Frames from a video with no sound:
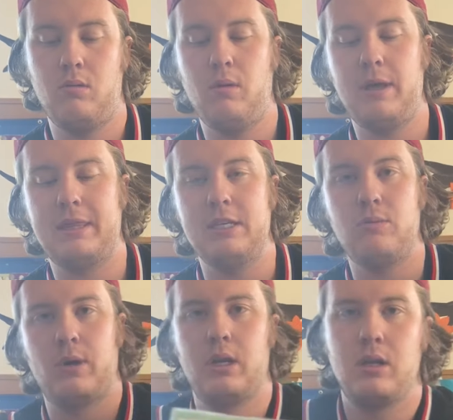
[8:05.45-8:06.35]
What about
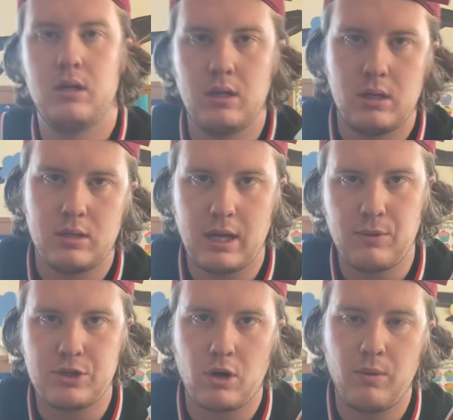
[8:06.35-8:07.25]
this one? Does that
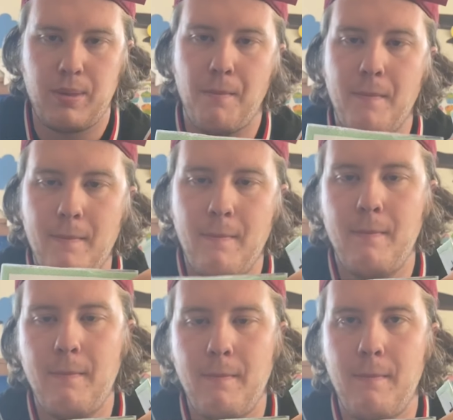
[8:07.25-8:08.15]
one start with
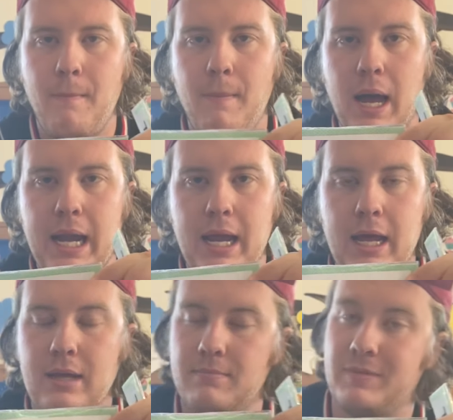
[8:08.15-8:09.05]

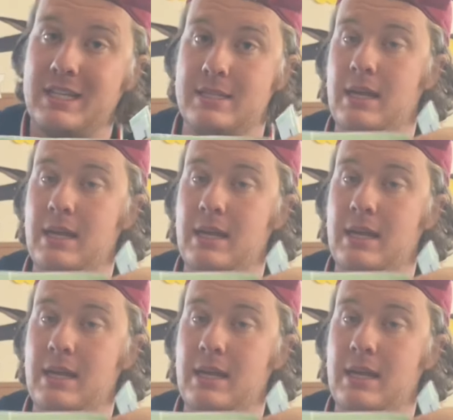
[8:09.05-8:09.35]
Monday? It